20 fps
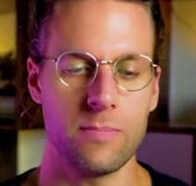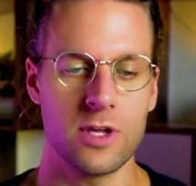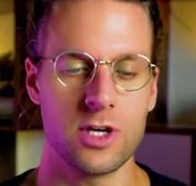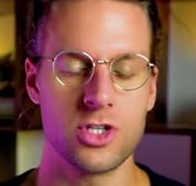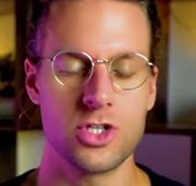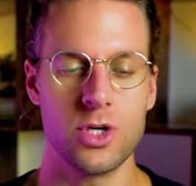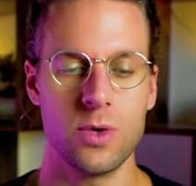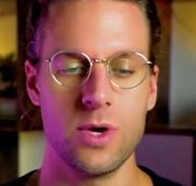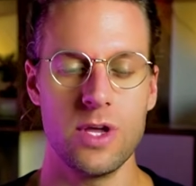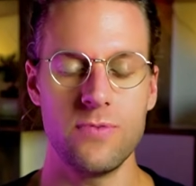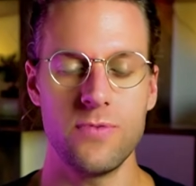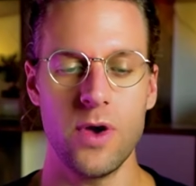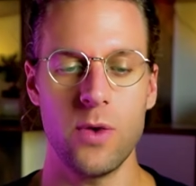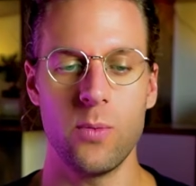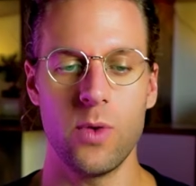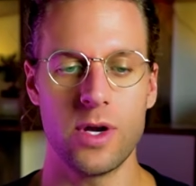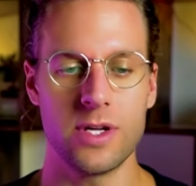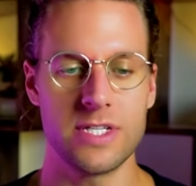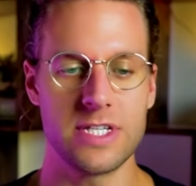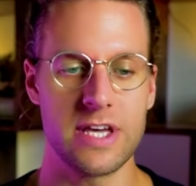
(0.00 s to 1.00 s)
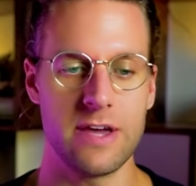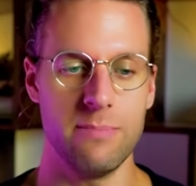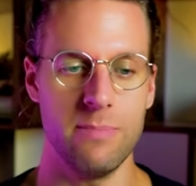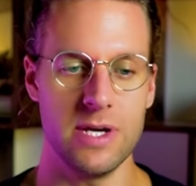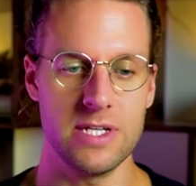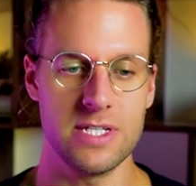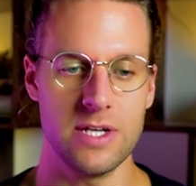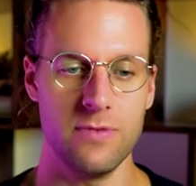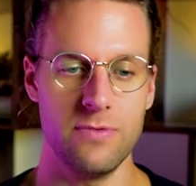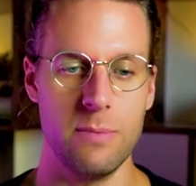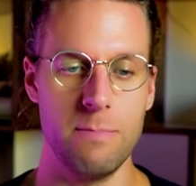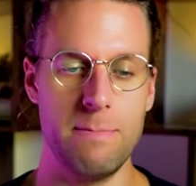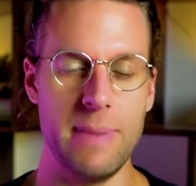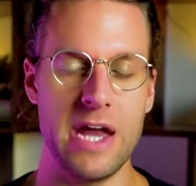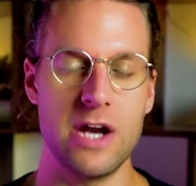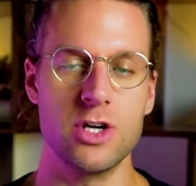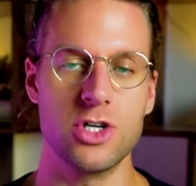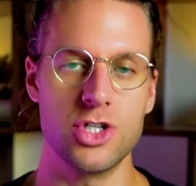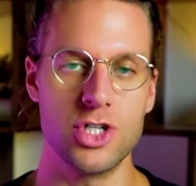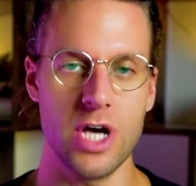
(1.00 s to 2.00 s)
So if I wanted to give myself a
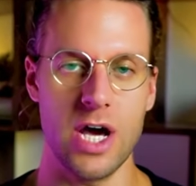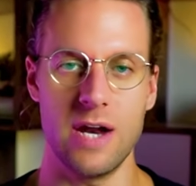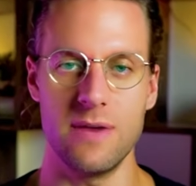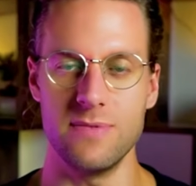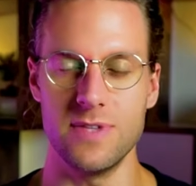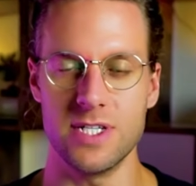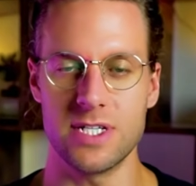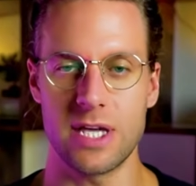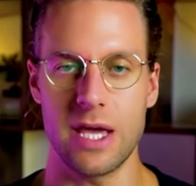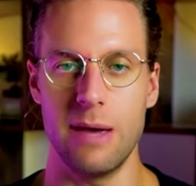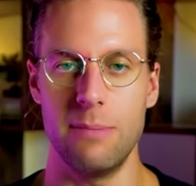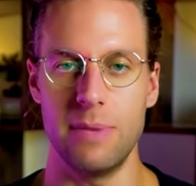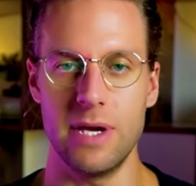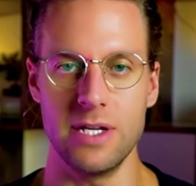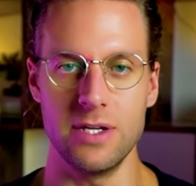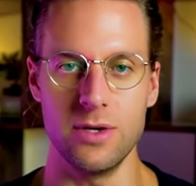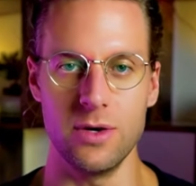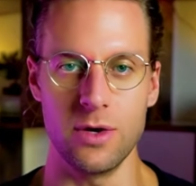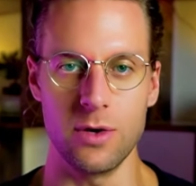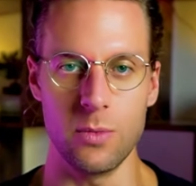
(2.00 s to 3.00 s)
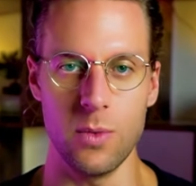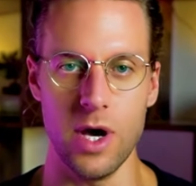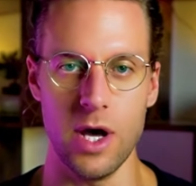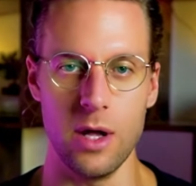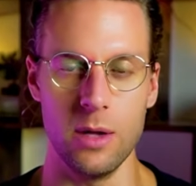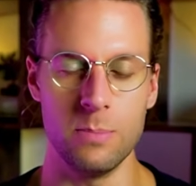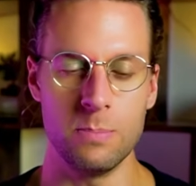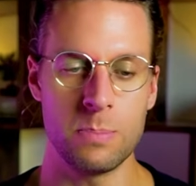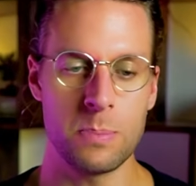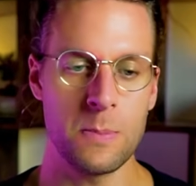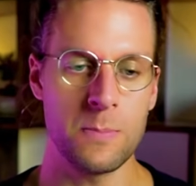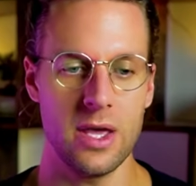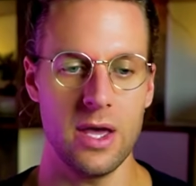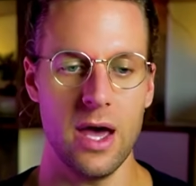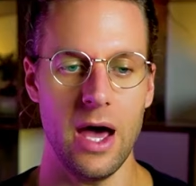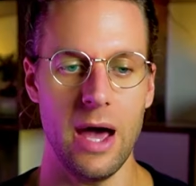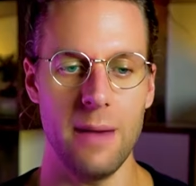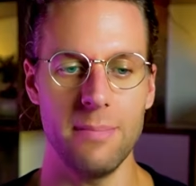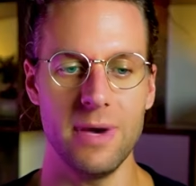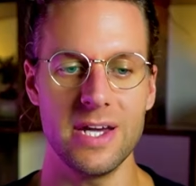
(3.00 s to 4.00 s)
better shot of this campaign doing well,
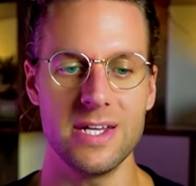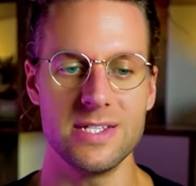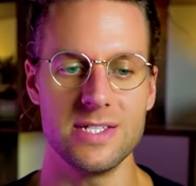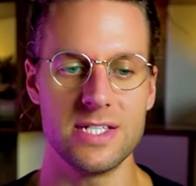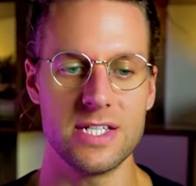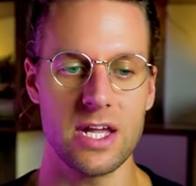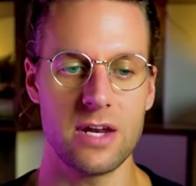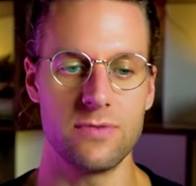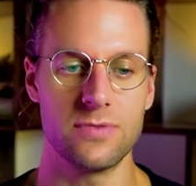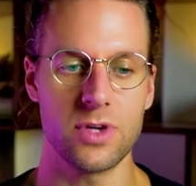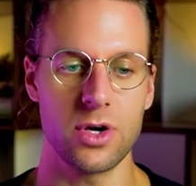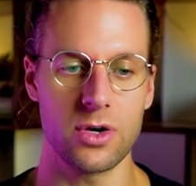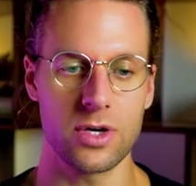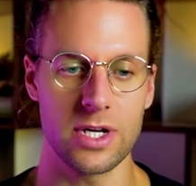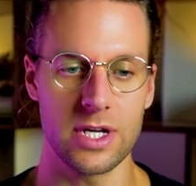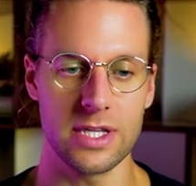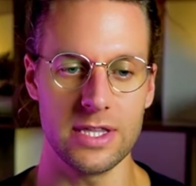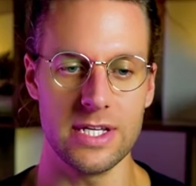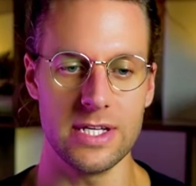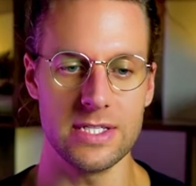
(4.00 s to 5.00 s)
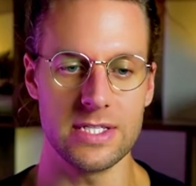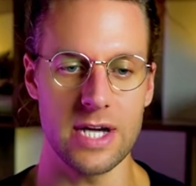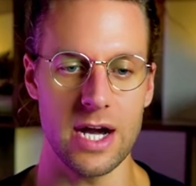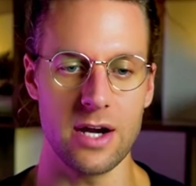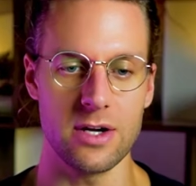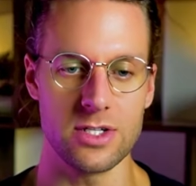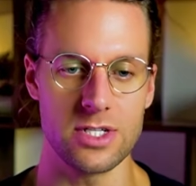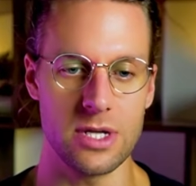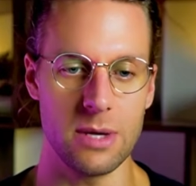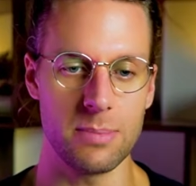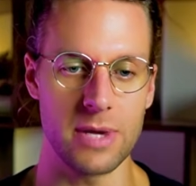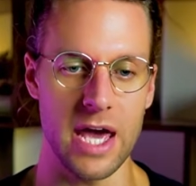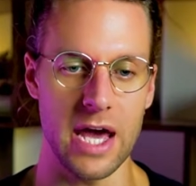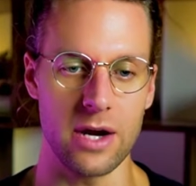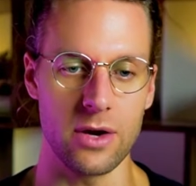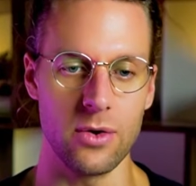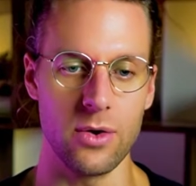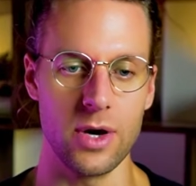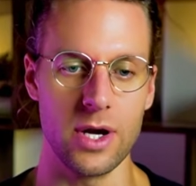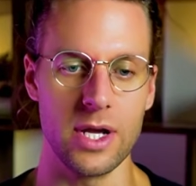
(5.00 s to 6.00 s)
I might, instead of targeting the entire
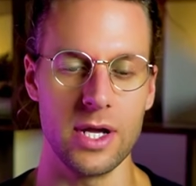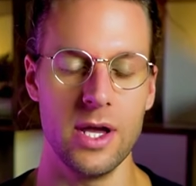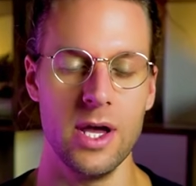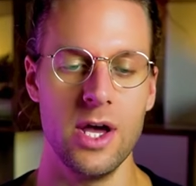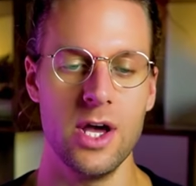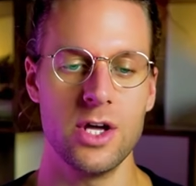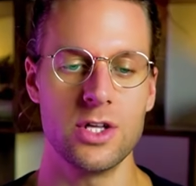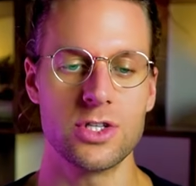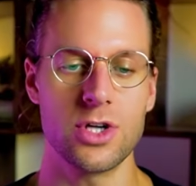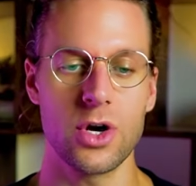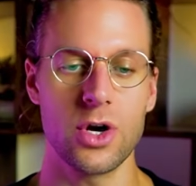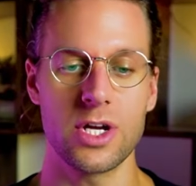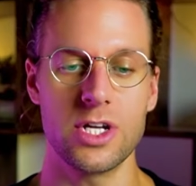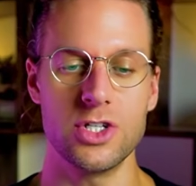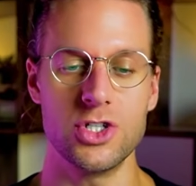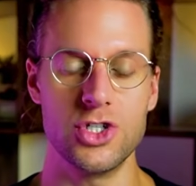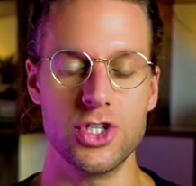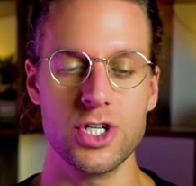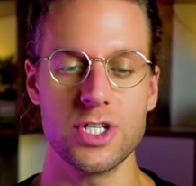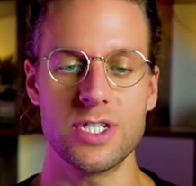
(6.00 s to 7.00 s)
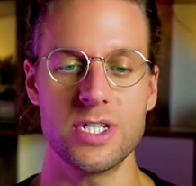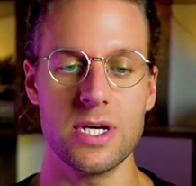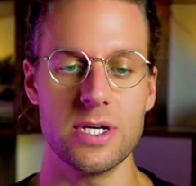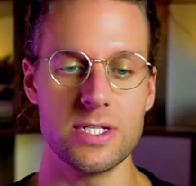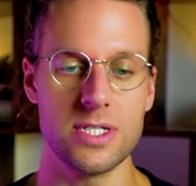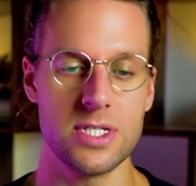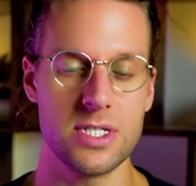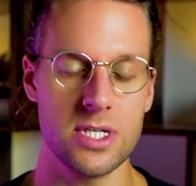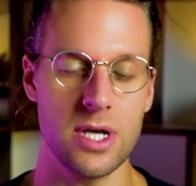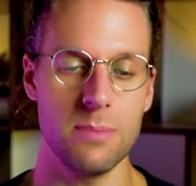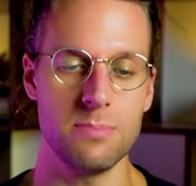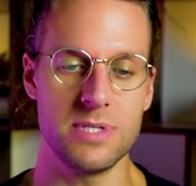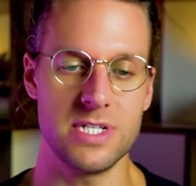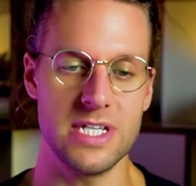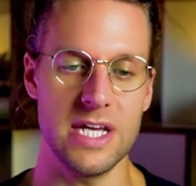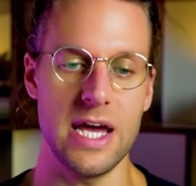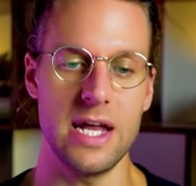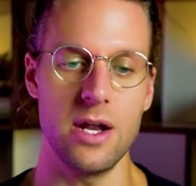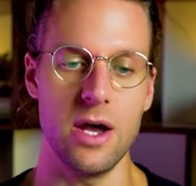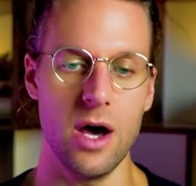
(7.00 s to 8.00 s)
subcategory, target just a
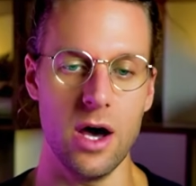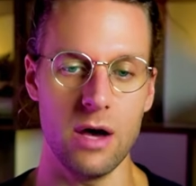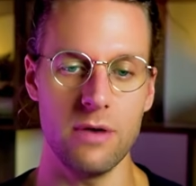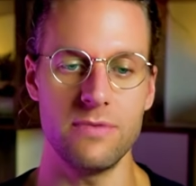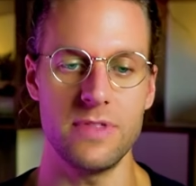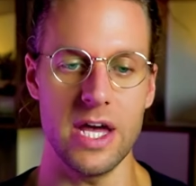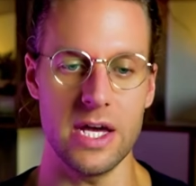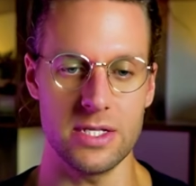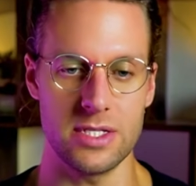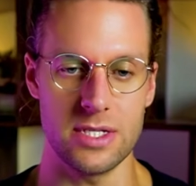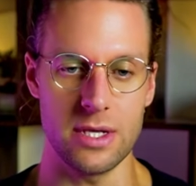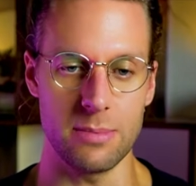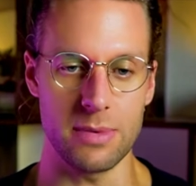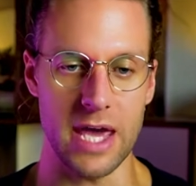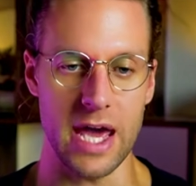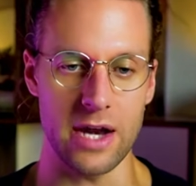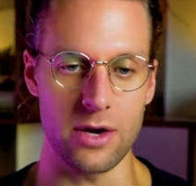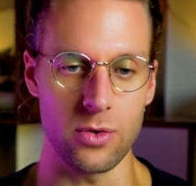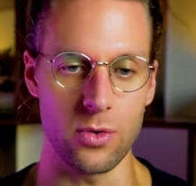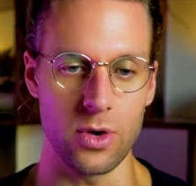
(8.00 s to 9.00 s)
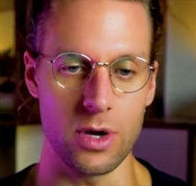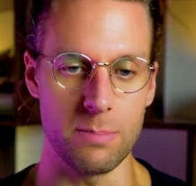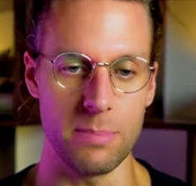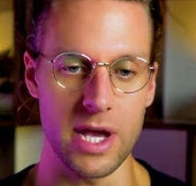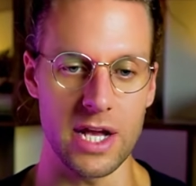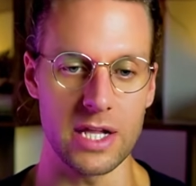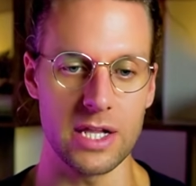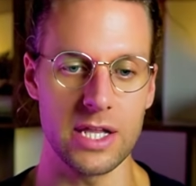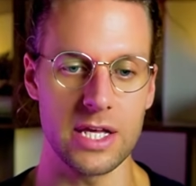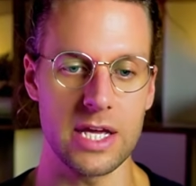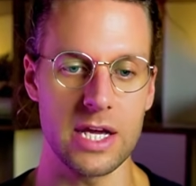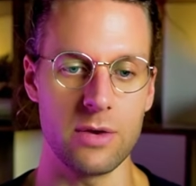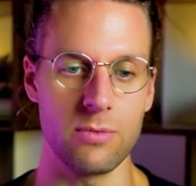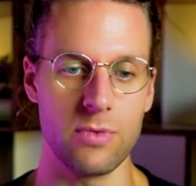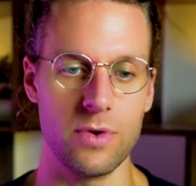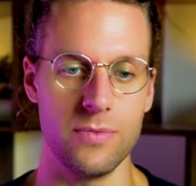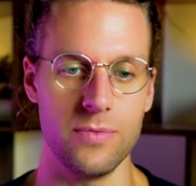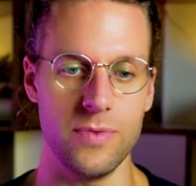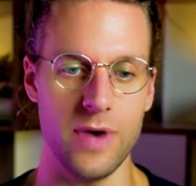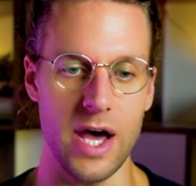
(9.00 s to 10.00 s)
subset of that subcategory by clicking
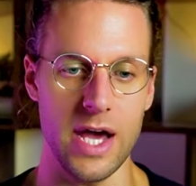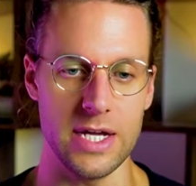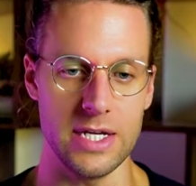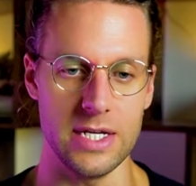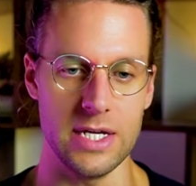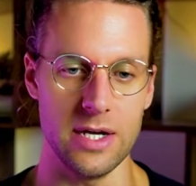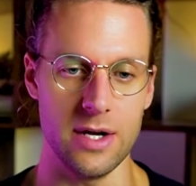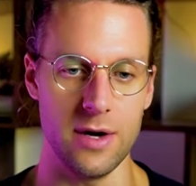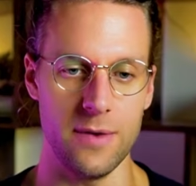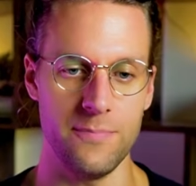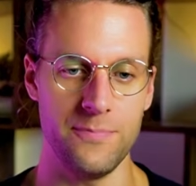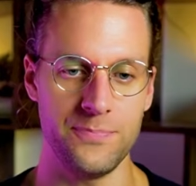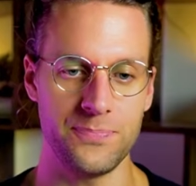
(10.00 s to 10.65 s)
refine here.